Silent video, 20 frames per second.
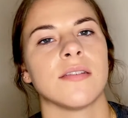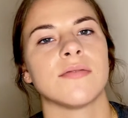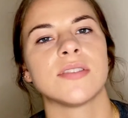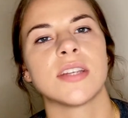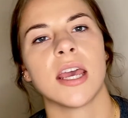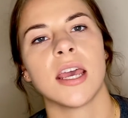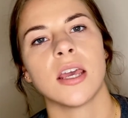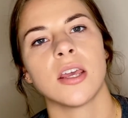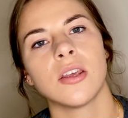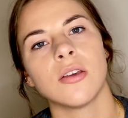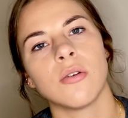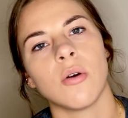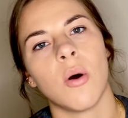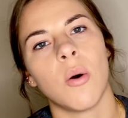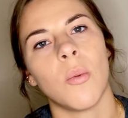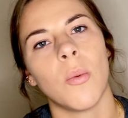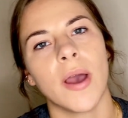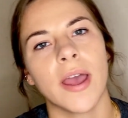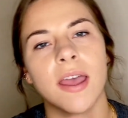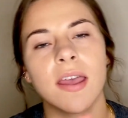take you
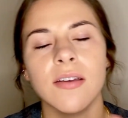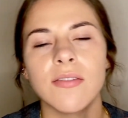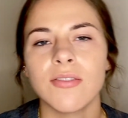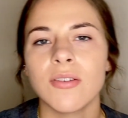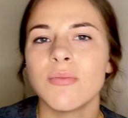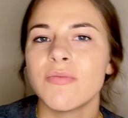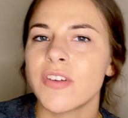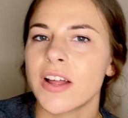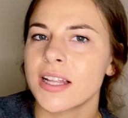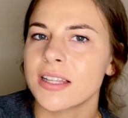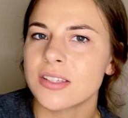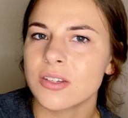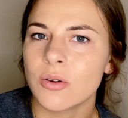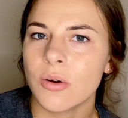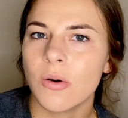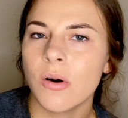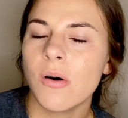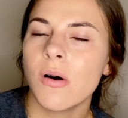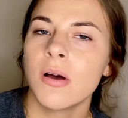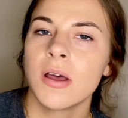away from vet
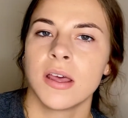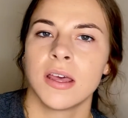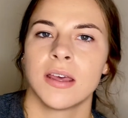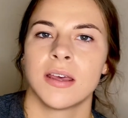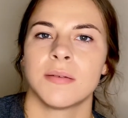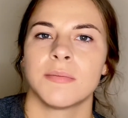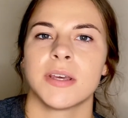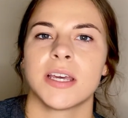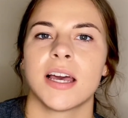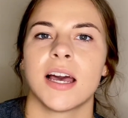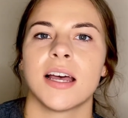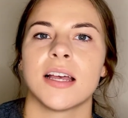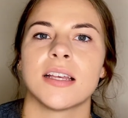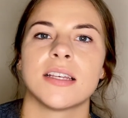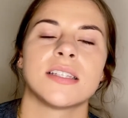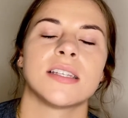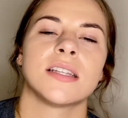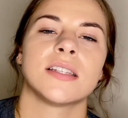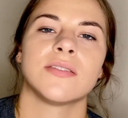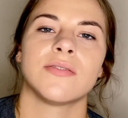school
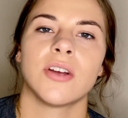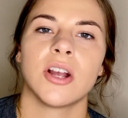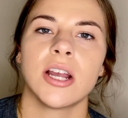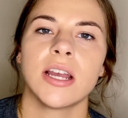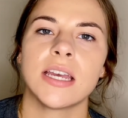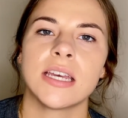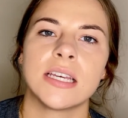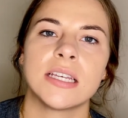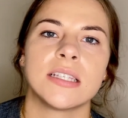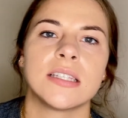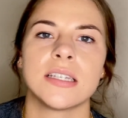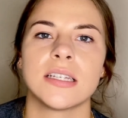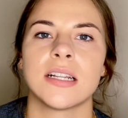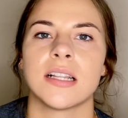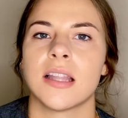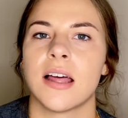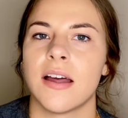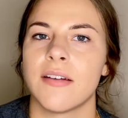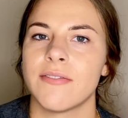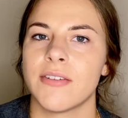because it's very easy to
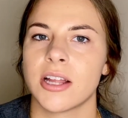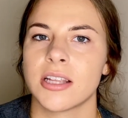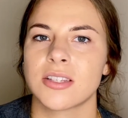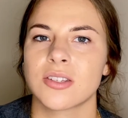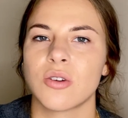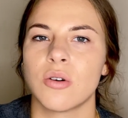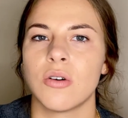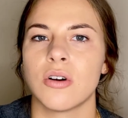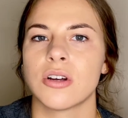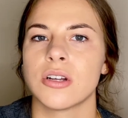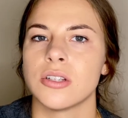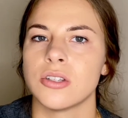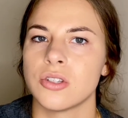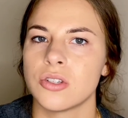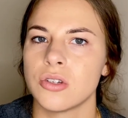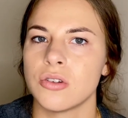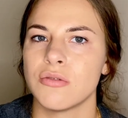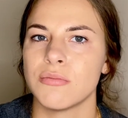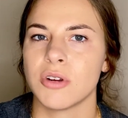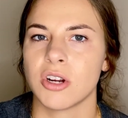let vet school
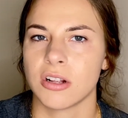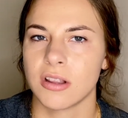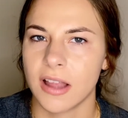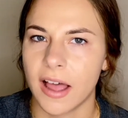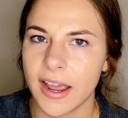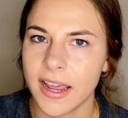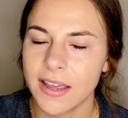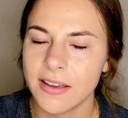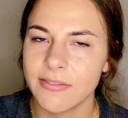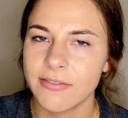consume your life.